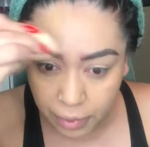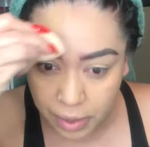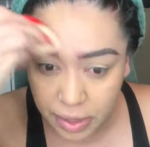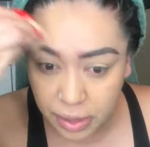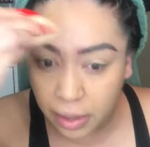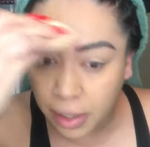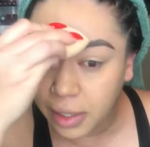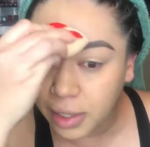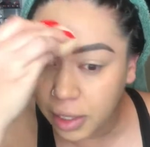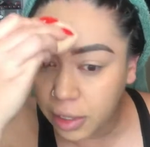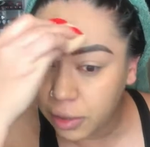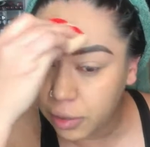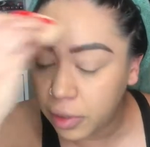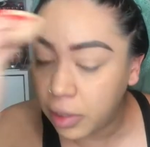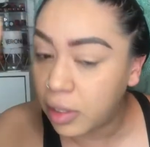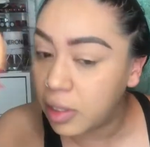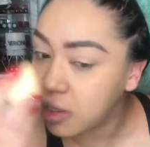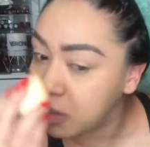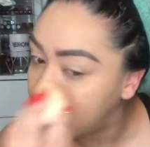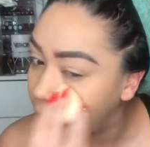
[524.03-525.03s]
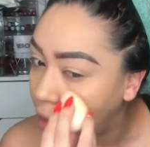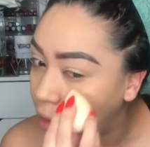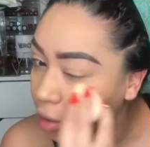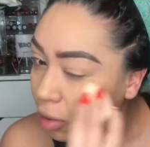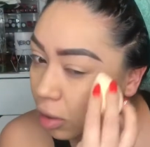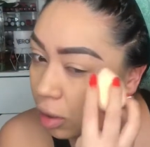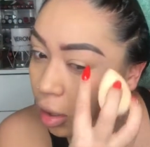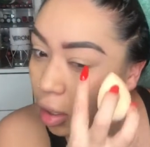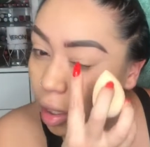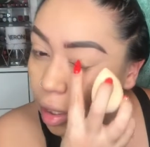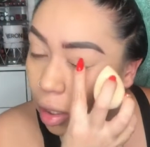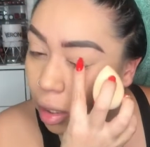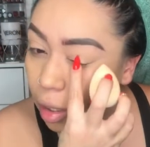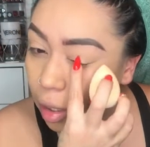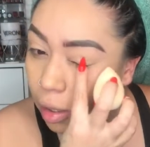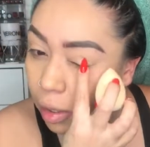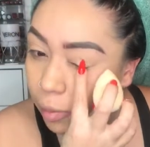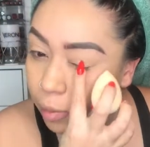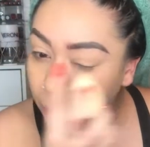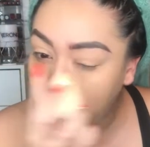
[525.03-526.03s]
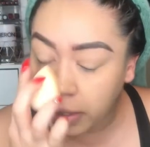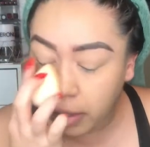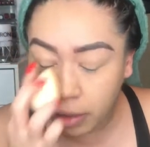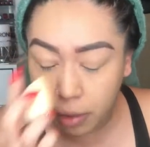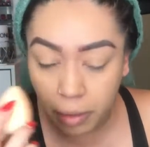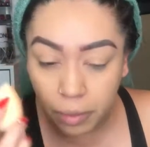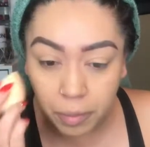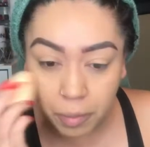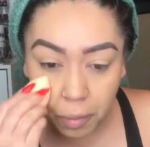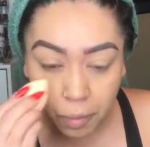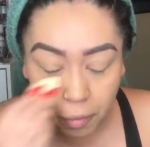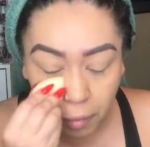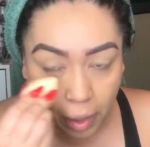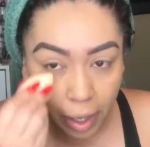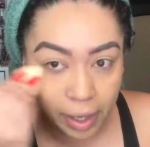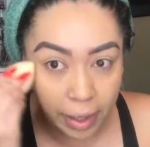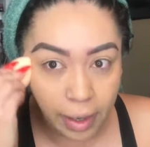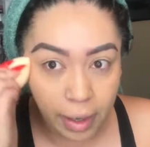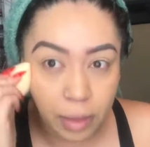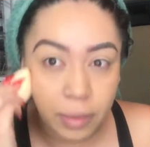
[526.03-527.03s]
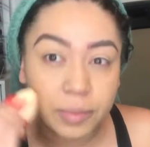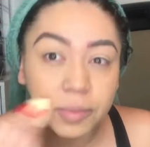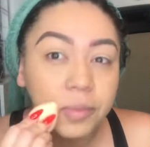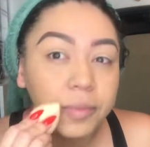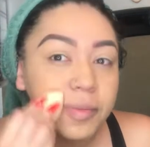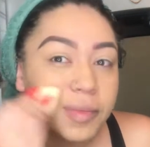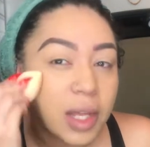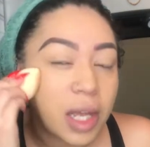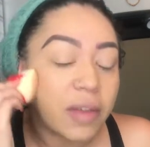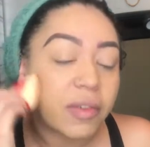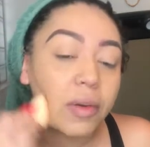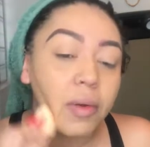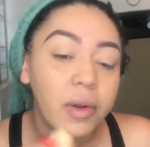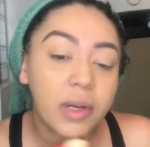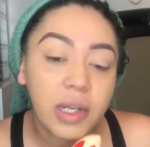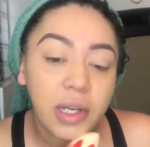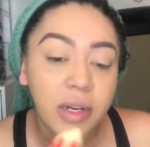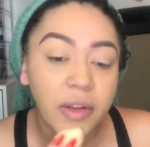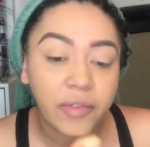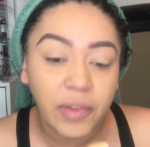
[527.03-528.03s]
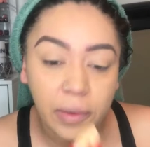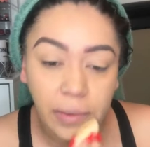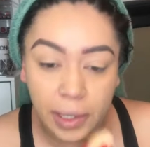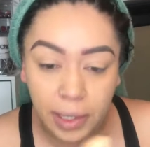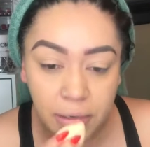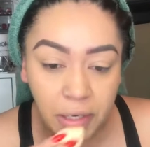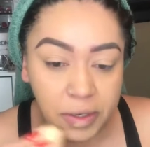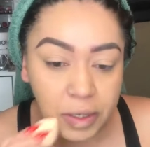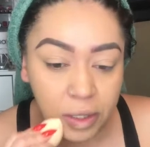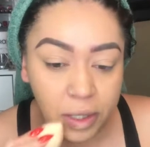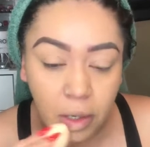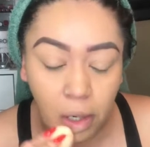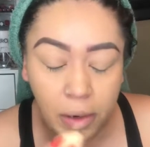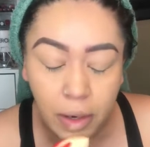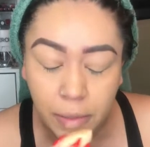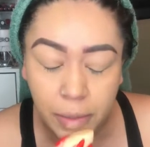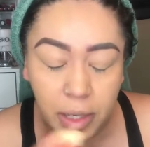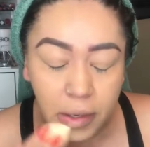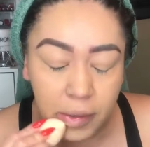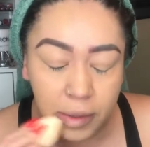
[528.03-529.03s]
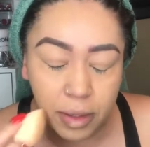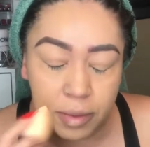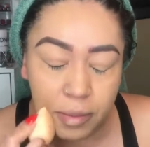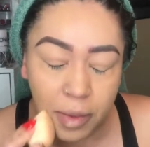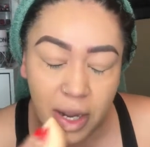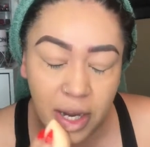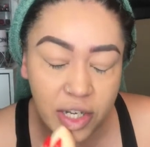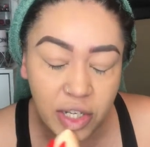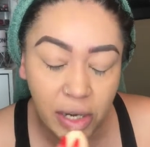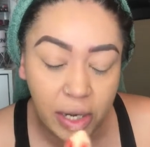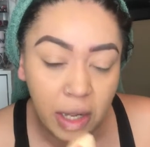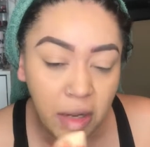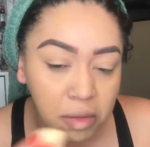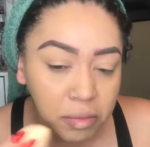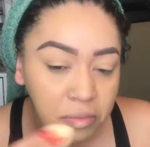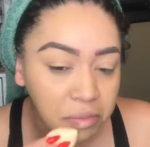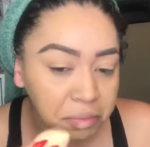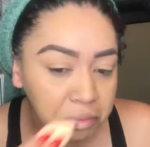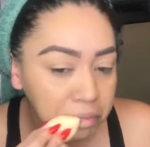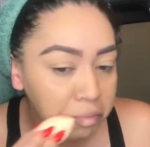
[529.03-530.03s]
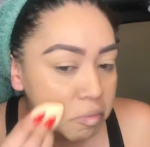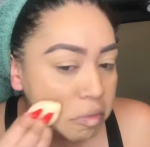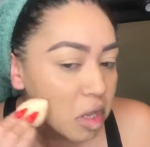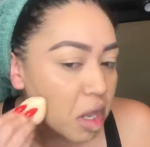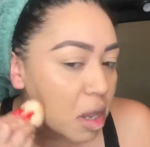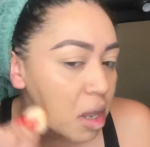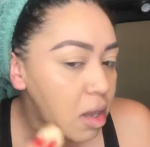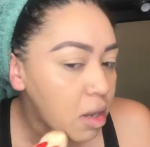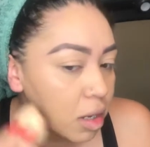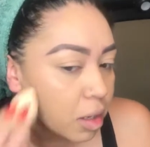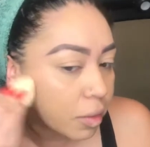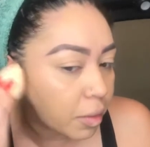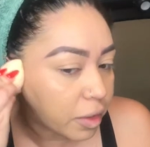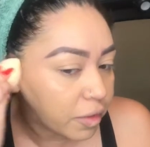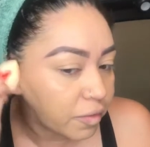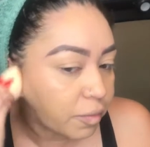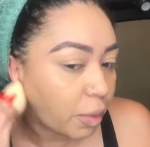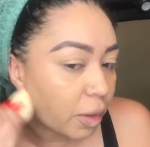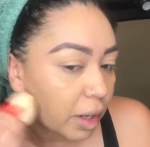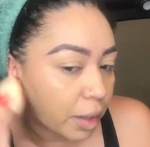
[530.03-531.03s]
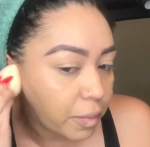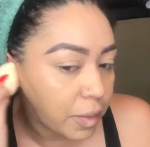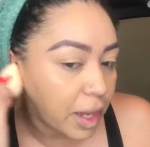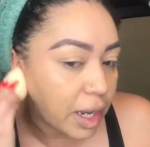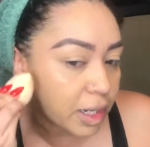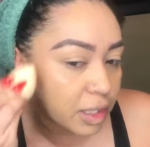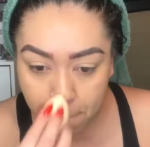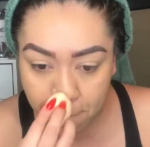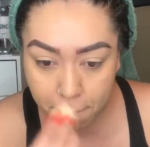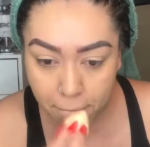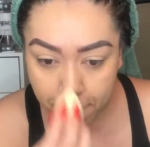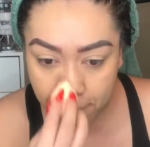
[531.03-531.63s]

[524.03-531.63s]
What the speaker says: reason I didn't do the concealer up here right now. Now, if I would have done a foundation, or I mean, eyeshadow, yeah, I would have primed that.